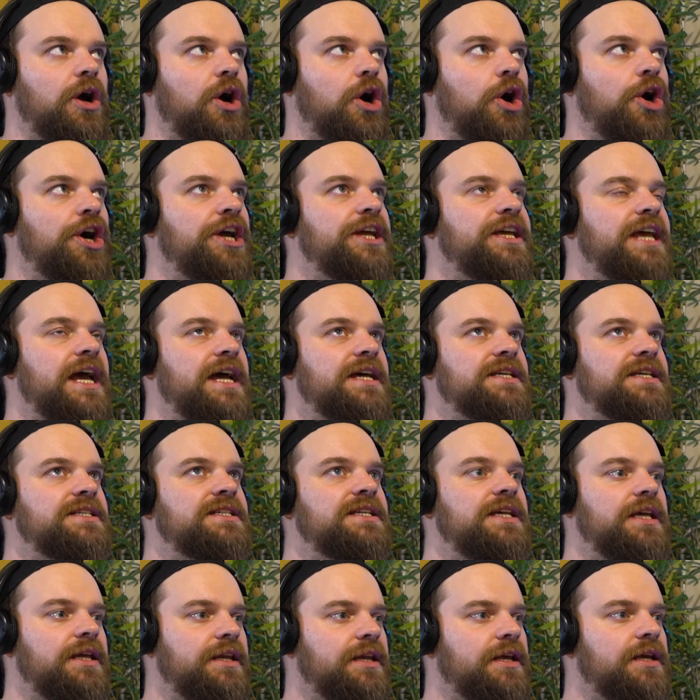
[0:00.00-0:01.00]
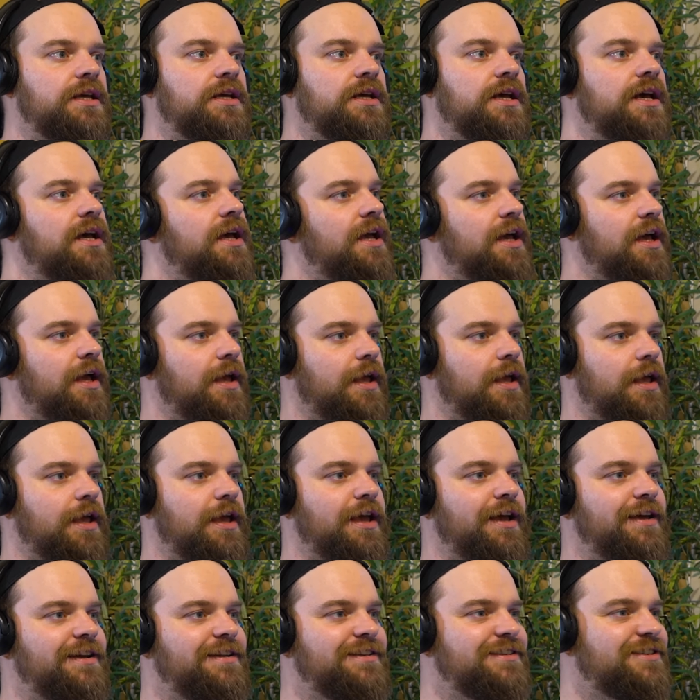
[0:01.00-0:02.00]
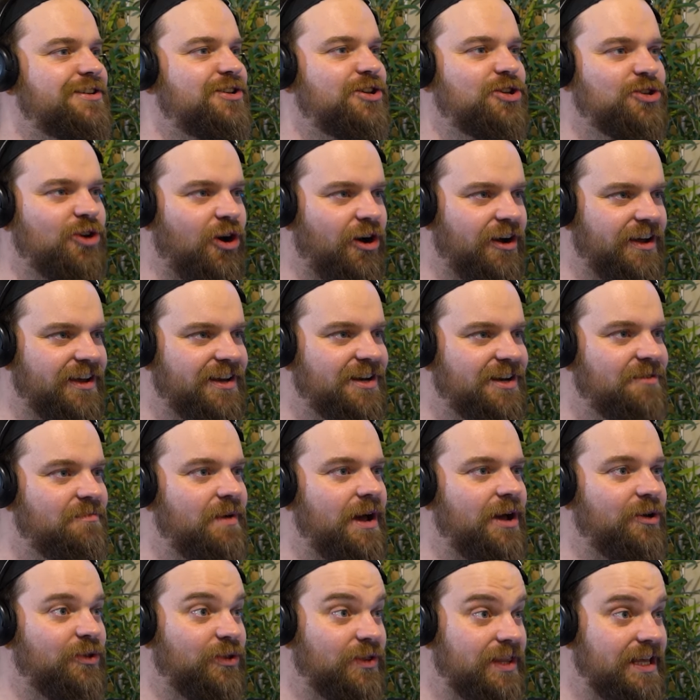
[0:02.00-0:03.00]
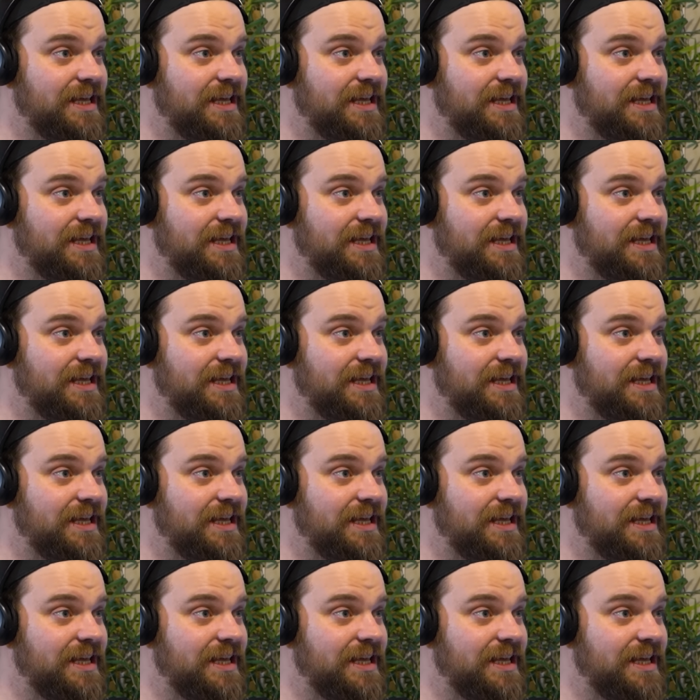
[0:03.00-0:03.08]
get as giddy and as excited about